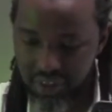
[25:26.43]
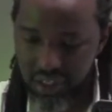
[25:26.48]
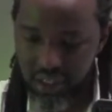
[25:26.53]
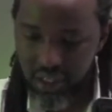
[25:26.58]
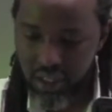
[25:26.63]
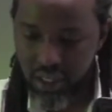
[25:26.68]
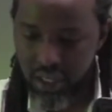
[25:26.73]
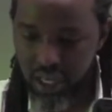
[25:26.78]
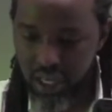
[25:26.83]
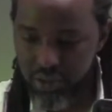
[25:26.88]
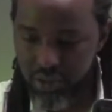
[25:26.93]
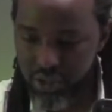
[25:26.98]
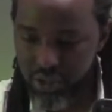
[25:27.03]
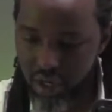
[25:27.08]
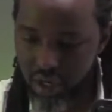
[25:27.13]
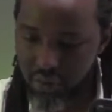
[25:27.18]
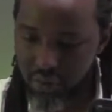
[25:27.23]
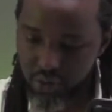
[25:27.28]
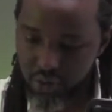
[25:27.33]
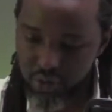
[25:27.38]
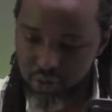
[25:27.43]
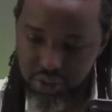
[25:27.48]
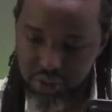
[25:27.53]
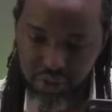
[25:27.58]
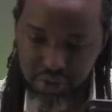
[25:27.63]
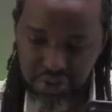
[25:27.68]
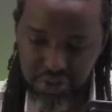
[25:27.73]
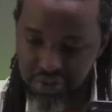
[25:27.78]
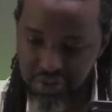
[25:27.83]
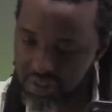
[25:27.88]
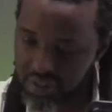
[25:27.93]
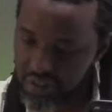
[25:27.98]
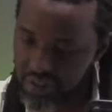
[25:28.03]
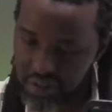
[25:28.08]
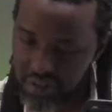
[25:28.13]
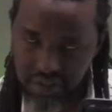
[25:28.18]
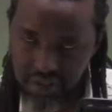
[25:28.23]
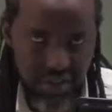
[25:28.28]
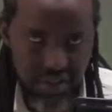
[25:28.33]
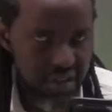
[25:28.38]
we talk about photos,
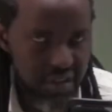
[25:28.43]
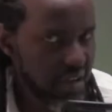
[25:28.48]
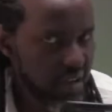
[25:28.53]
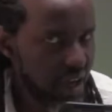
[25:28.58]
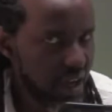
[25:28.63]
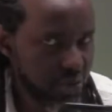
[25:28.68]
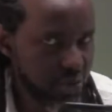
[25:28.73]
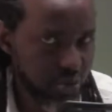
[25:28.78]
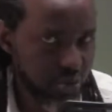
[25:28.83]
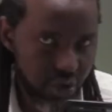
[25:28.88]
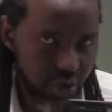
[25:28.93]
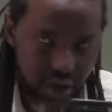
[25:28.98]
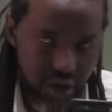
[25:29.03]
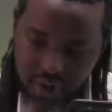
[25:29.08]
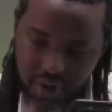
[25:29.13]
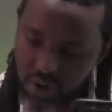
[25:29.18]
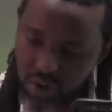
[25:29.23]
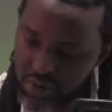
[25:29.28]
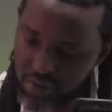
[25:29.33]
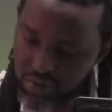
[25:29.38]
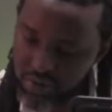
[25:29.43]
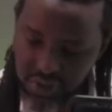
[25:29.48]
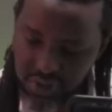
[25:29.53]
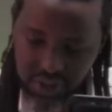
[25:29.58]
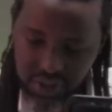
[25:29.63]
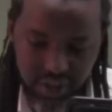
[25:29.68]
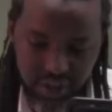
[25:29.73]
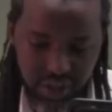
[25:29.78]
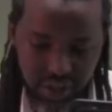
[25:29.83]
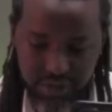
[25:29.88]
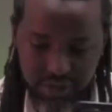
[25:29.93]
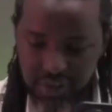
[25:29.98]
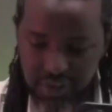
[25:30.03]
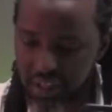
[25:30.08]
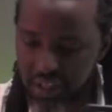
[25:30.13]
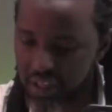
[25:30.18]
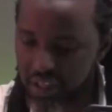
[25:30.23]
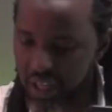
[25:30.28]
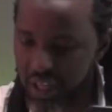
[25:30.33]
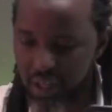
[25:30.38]
as we talk about videography,
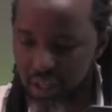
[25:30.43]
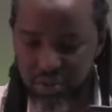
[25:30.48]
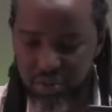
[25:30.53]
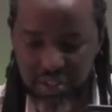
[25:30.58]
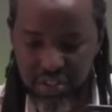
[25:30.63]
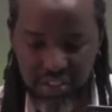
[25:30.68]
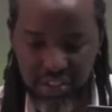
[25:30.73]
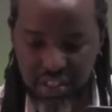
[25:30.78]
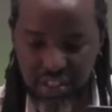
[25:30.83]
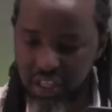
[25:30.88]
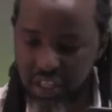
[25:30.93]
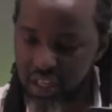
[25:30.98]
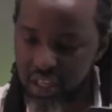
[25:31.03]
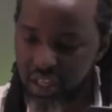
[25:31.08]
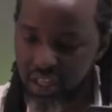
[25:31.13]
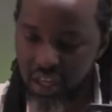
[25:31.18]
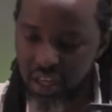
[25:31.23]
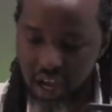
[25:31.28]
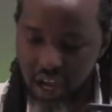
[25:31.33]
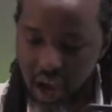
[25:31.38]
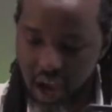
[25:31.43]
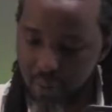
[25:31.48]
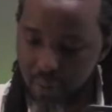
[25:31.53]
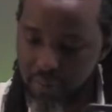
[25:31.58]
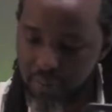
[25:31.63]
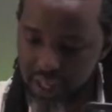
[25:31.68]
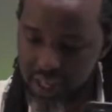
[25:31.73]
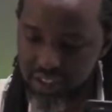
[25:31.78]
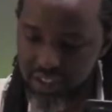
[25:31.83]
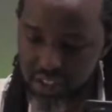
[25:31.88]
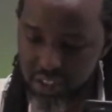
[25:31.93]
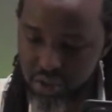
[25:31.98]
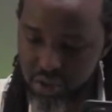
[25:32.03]
as we see how best to